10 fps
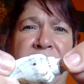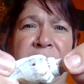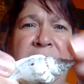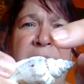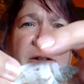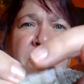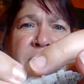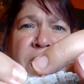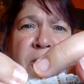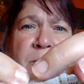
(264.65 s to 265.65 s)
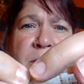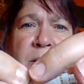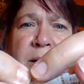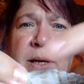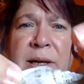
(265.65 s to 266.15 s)
Here at the top,
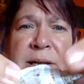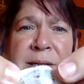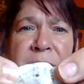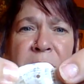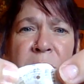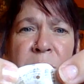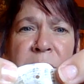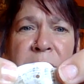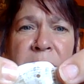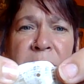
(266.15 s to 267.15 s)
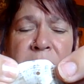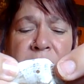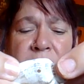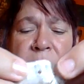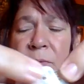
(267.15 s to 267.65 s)
here's a hole here.
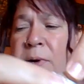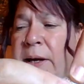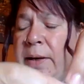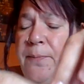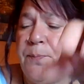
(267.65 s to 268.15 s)
Right?